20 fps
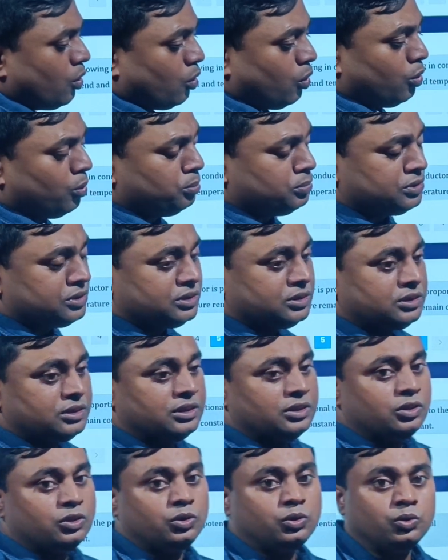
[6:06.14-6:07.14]
Ohm's
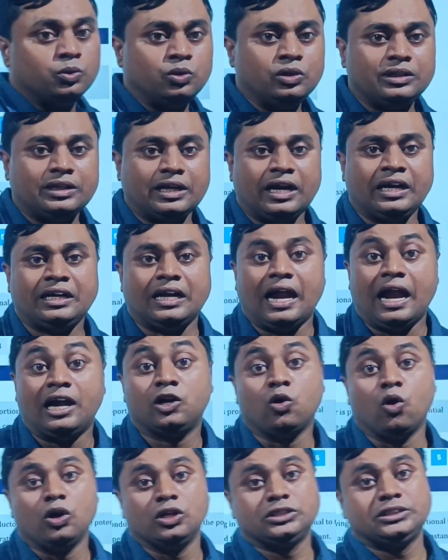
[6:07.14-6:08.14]
told that
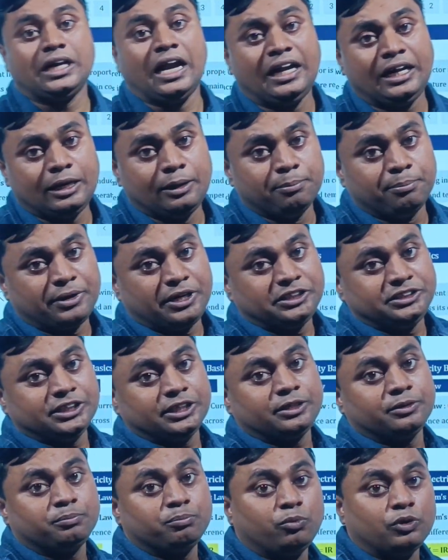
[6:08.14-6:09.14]
at constant
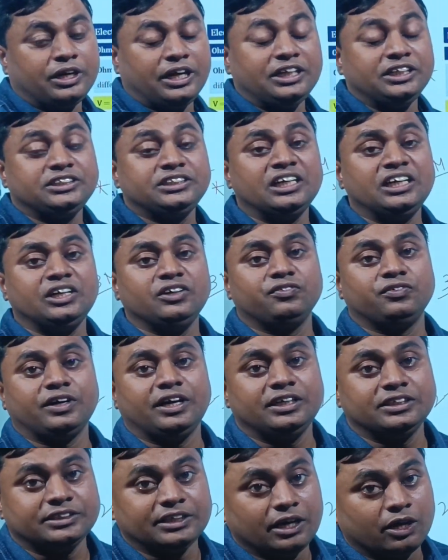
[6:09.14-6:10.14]
temperature, potential
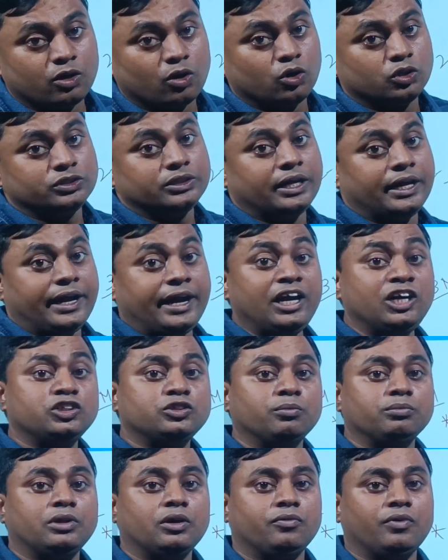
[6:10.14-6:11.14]
difference across the
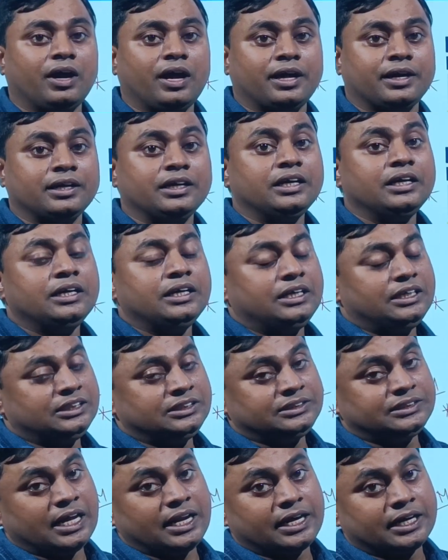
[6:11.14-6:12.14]
ends of the wire
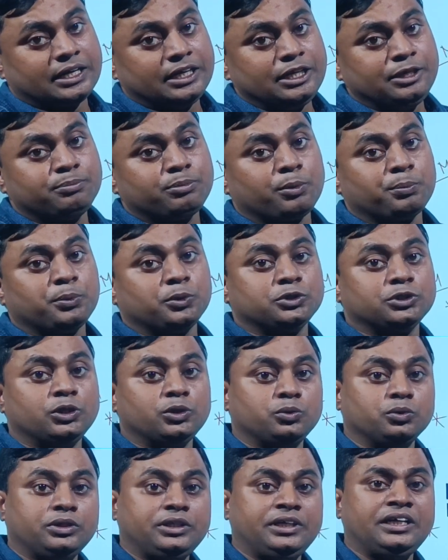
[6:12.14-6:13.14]
is directly
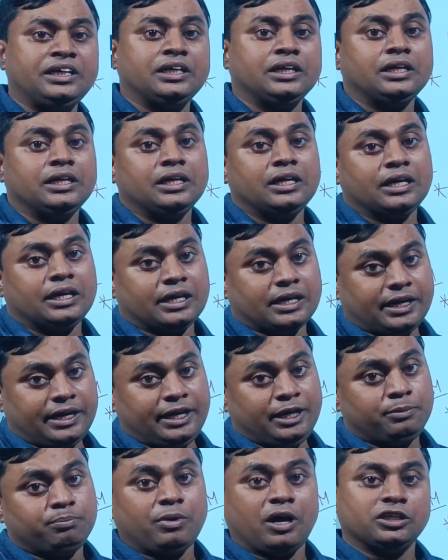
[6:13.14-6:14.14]
proportional to the
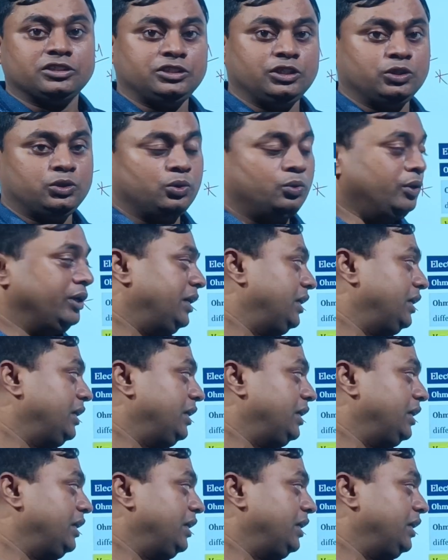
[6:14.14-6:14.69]
current passing through